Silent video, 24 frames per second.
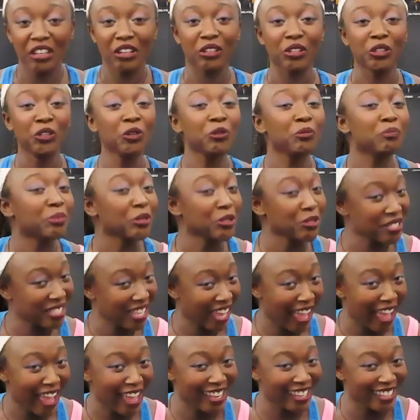Blue Boots
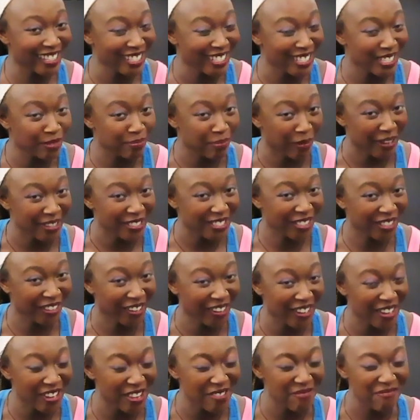has breast
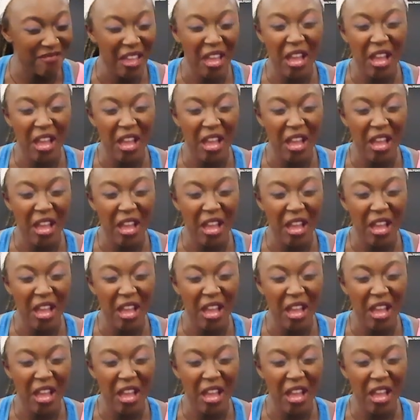cream.